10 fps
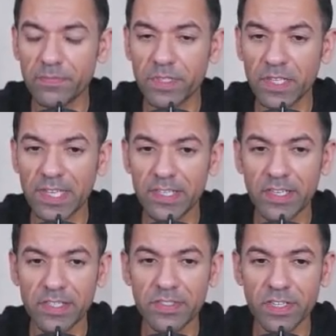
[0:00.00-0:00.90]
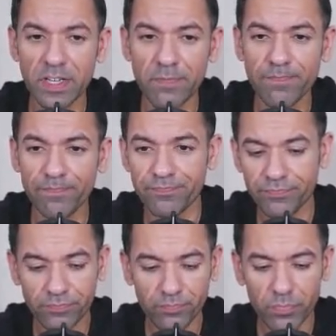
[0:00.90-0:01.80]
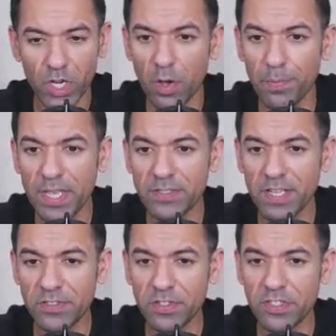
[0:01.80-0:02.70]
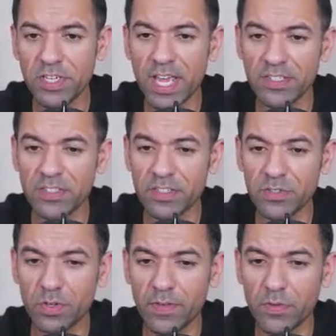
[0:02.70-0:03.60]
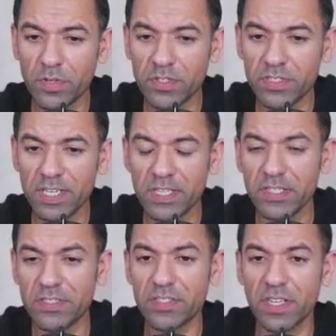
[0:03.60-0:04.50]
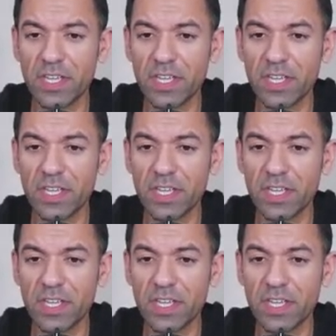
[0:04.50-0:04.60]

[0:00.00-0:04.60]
The link is, I'll paste it into the chat so everyone can see this.